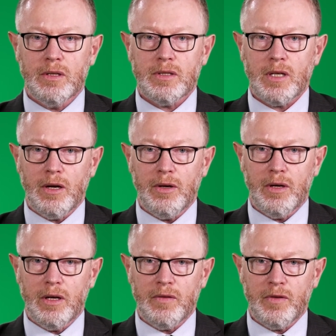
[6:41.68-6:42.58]

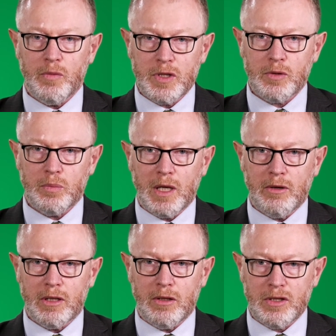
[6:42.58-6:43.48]
So if a
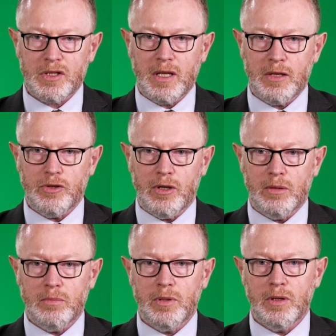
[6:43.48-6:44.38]
whistleblower lost their
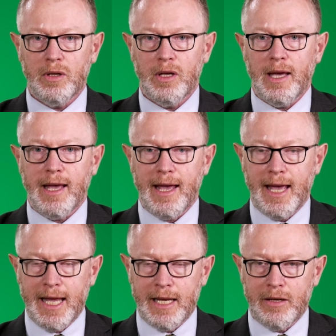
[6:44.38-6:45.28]
job
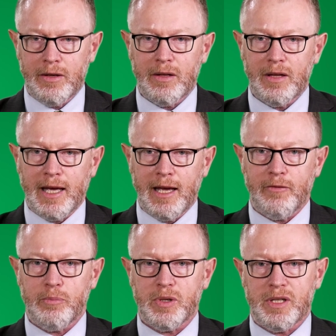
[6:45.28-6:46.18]
and they
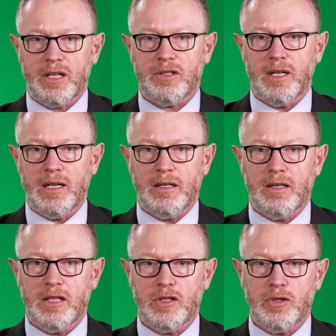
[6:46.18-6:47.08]
have protection under
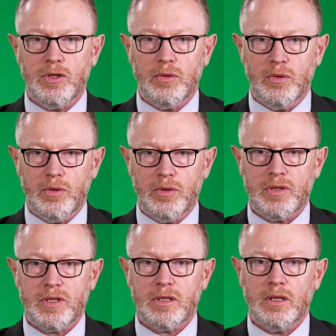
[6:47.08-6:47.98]
these new
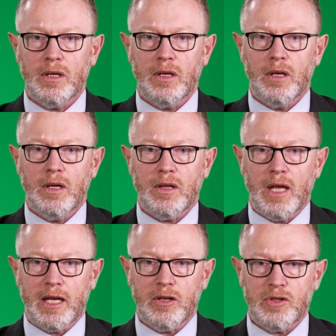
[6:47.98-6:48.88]
laws,
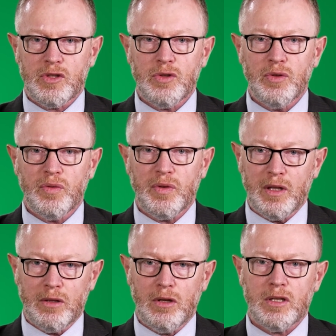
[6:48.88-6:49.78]
they could sue for
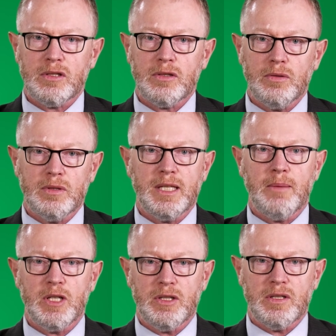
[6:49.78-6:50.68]
the loss or
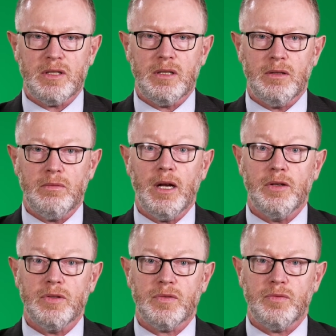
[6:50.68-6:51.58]
damages that
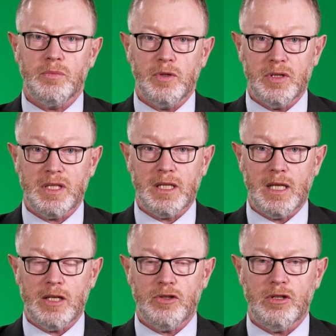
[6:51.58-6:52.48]
arose from losing
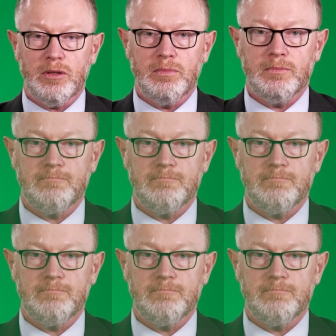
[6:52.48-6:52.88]
their job.